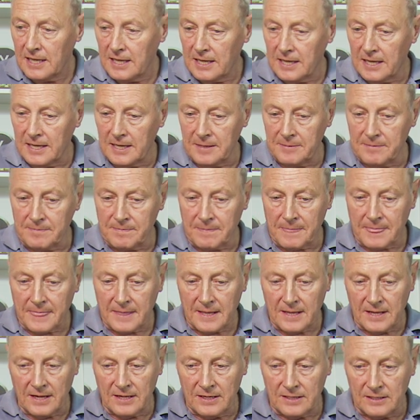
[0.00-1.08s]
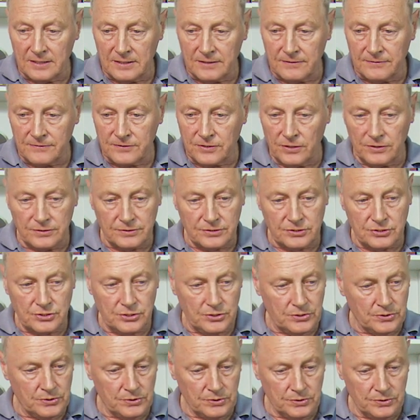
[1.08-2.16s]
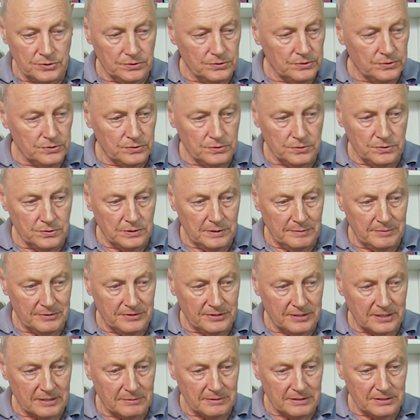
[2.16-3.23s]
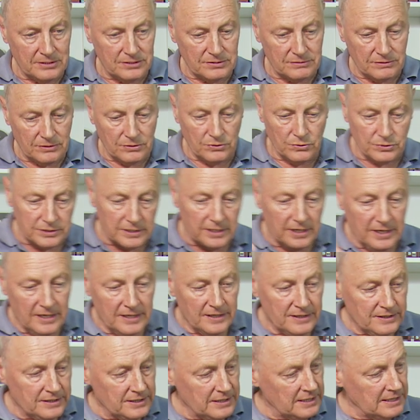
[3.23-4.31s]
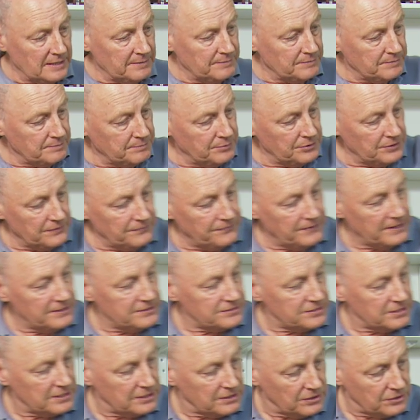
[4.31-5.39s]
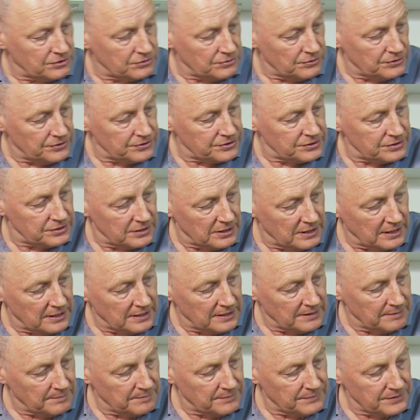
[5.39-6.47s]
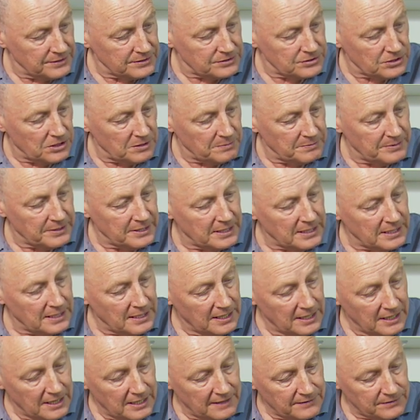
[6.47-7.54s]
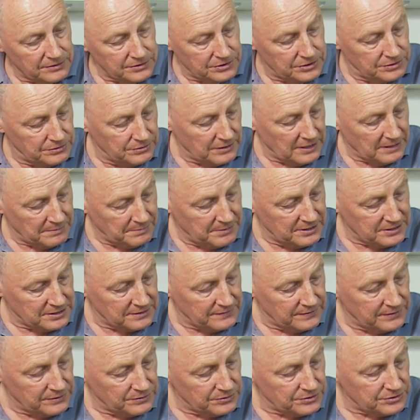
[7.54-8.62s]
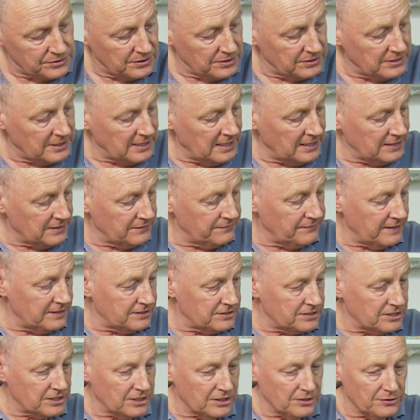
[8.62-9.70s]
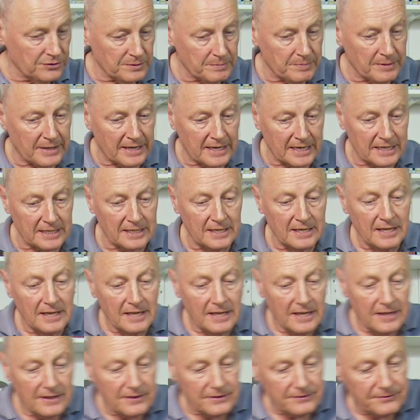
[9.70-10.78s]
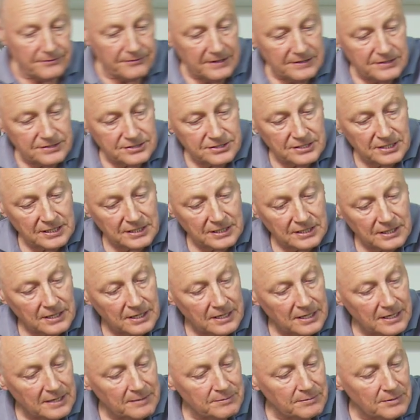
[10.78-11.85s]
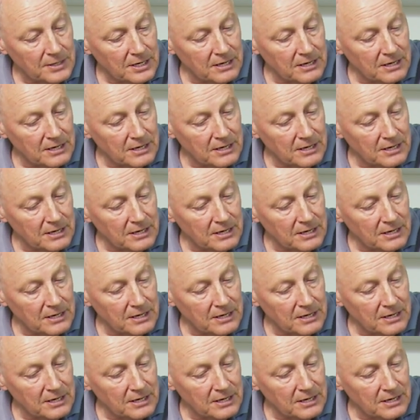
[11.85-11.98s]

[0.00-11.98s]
Um, I've got to, let me think about this in right order, um, put the fencing across um, the top here. I've got to do that piece of hillside there, the fencing on the back, the fencing um,